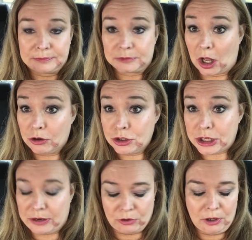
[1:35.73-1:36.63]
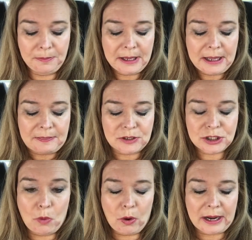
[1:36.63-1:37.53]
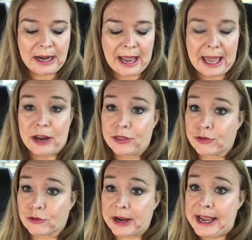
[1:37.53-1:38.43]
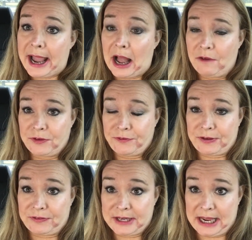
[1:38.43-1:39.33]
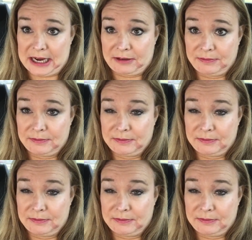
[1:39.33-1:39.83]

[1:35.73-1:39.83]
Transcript: Dollar General this morning had a 3 off of 15.